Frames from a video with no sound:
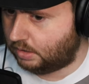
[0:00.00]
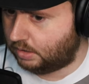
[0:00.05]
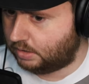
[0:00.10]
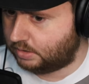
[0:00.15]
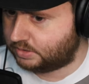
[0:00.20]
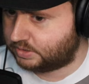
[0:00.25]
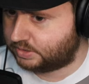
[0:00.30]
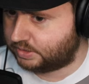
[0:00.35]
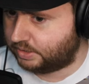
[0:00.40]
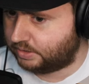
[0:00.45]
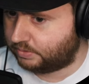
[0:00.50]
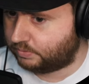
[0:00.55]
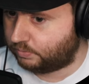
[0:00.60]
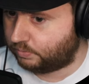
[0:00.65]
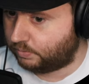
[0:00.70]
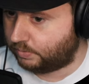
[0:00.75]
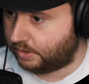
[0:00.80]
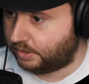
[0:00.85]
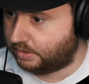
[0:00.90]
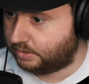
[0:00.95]
It's like
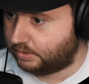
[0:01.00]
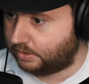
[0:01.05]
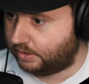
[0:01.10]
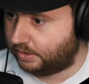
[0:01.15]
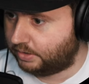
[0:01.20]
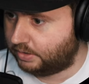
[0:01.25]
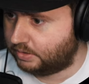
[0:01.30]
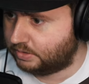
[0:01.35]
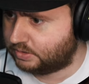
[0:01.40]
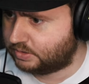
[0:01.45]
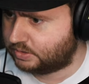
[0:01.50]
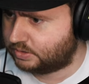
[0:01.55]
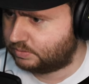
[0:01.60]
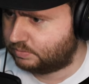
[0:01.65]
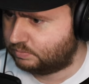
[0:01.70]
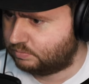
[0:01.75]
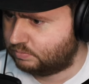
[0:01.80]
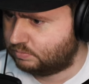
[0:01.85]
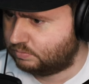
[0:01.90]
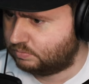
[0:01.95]
right there. It's.
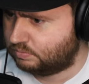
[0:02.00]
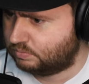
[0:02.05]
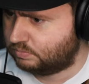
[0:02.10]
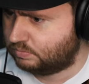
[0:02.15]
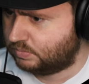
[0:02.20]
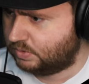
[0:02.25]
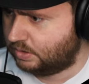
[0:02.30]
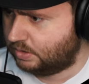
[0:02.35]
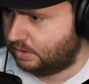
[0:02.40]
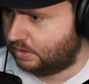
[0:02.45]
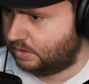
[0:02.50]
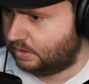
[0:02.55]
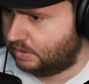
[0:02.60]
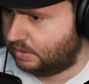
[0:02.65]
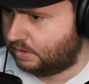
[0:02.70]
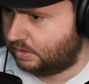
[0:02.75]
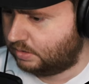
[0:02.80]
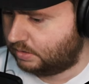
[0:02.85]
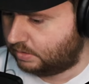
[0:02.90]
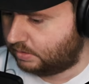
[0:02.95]

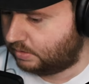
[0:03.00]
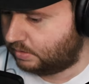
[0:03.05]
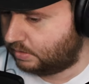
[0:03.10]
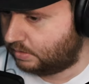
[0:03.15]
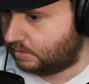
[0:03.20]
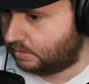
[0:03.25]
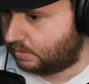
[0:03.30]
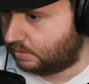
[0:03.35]
Oh.